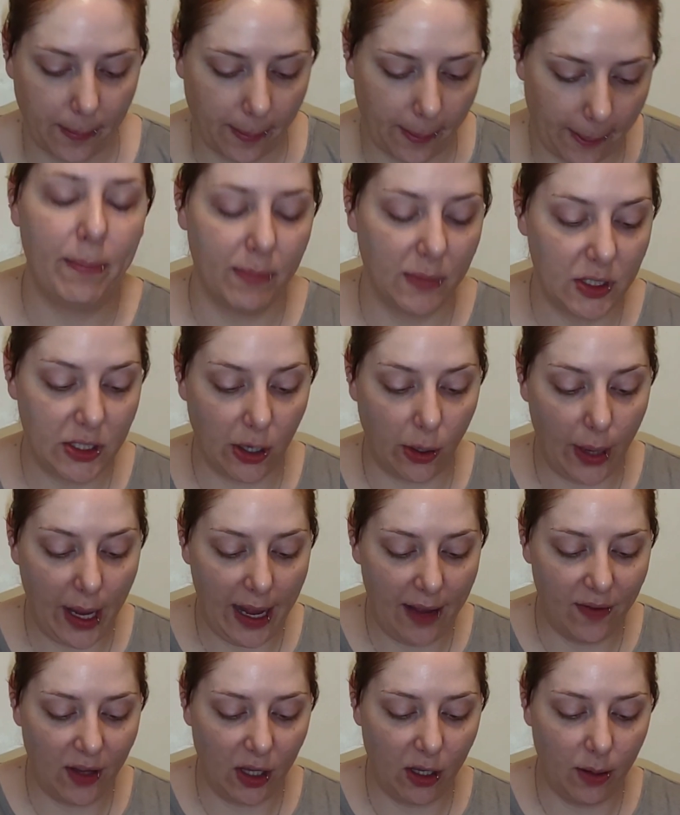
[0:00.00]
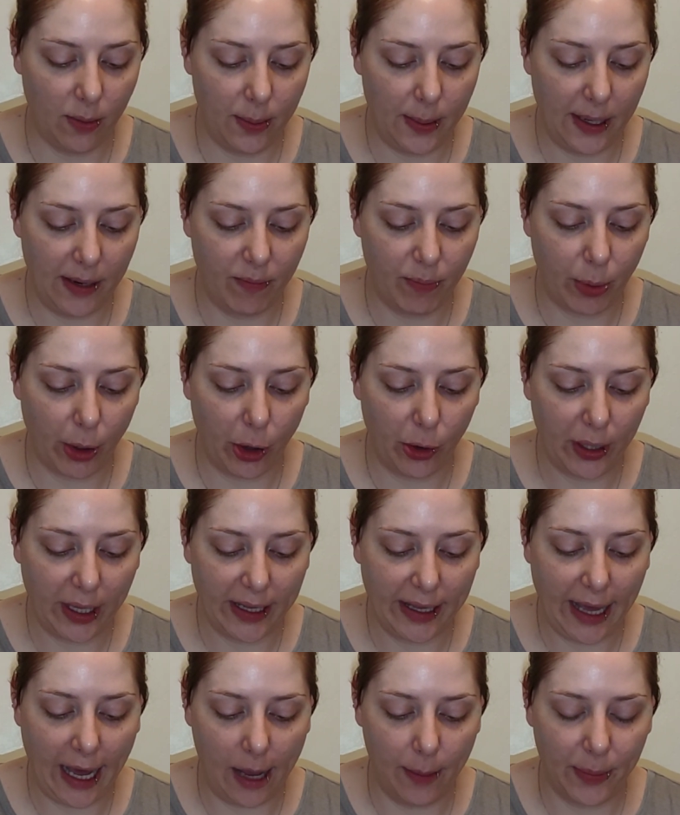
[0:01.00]
Okay, so I have a little bit of
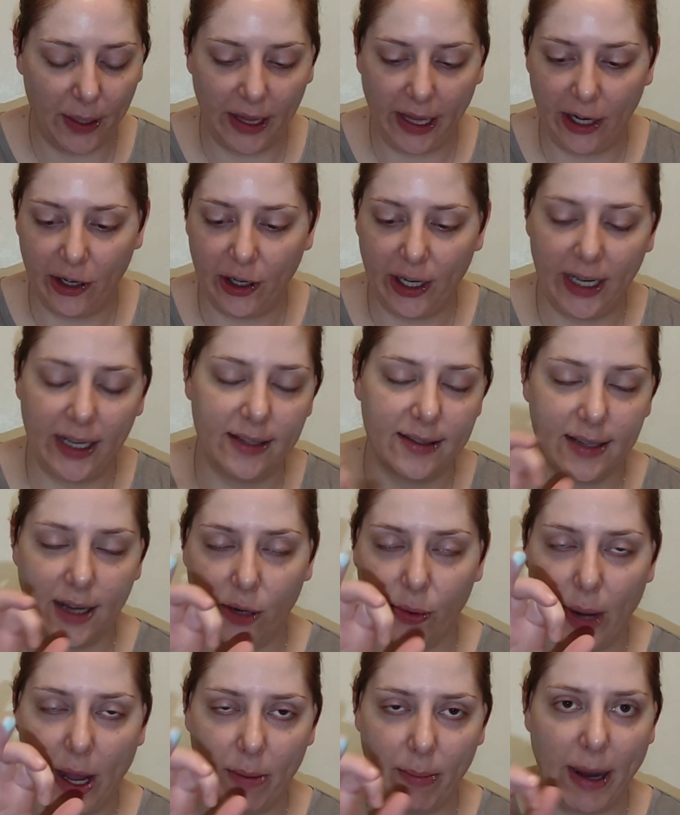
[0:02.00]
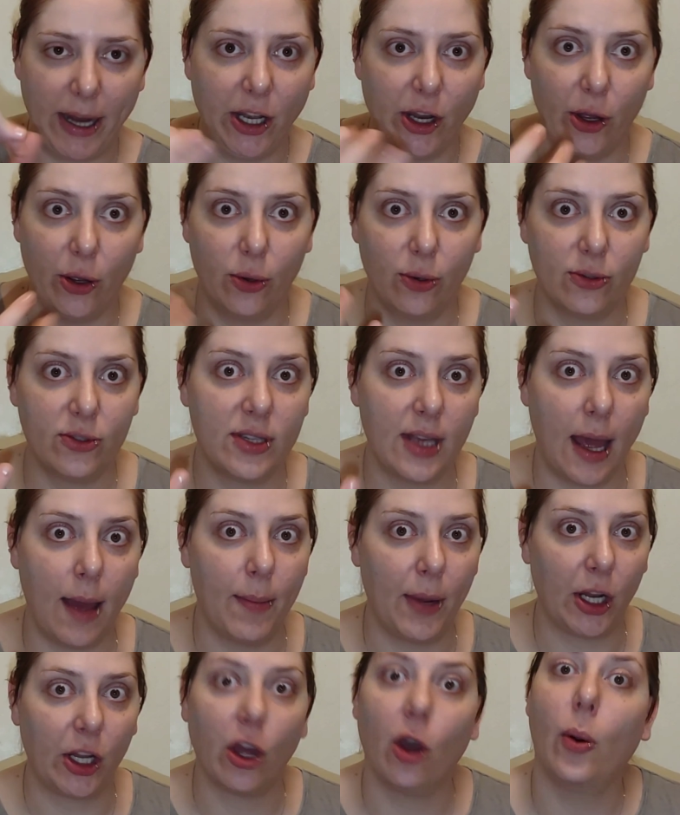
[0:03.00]
broken capillaries around my nose. I'm
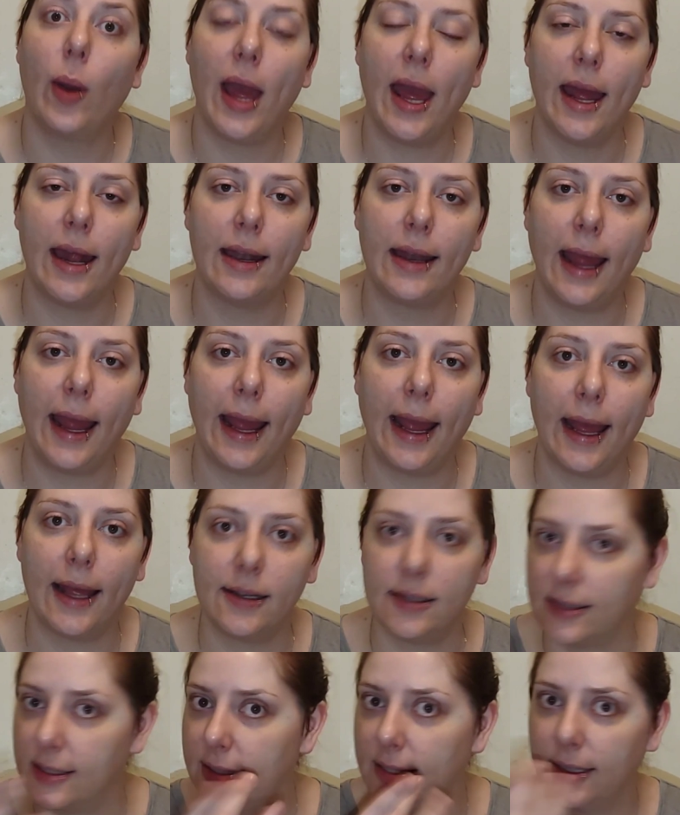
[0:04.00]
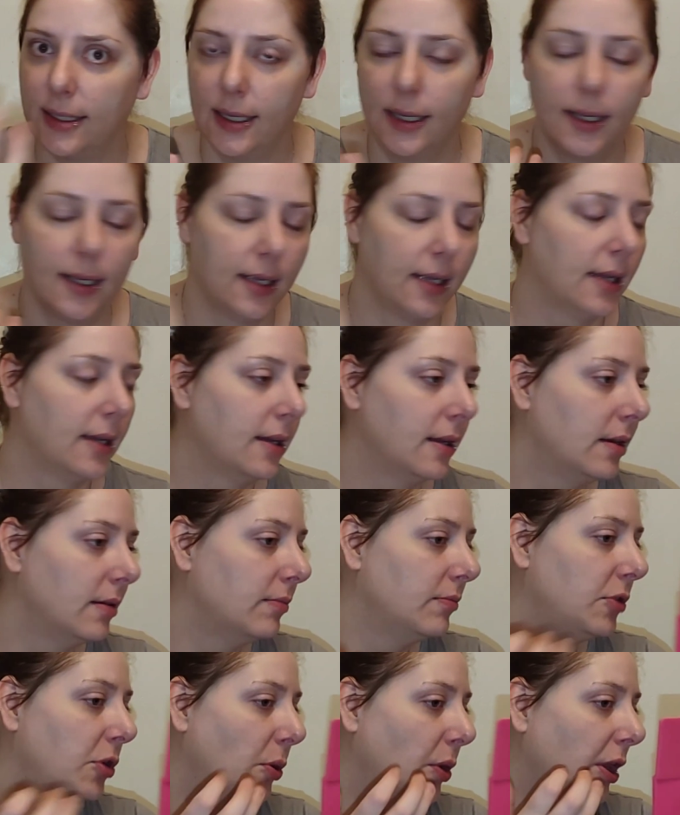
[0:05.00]
gonna go ahead and
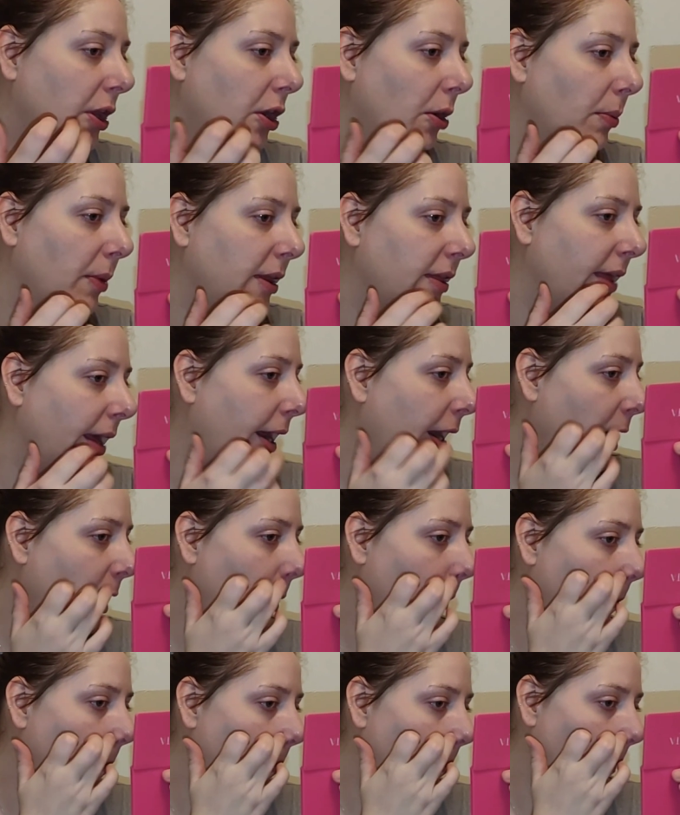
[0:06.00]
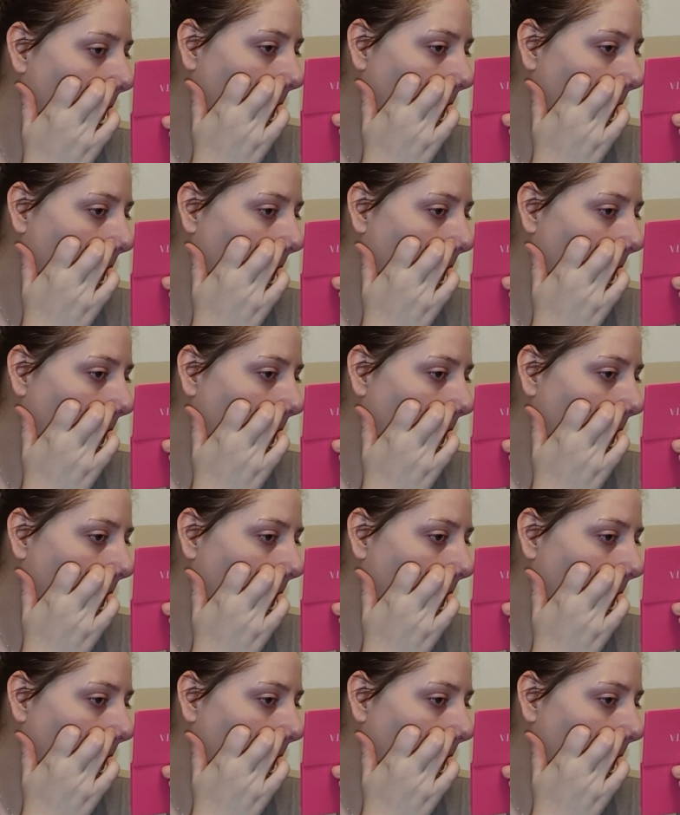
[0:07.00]
do a little bit there.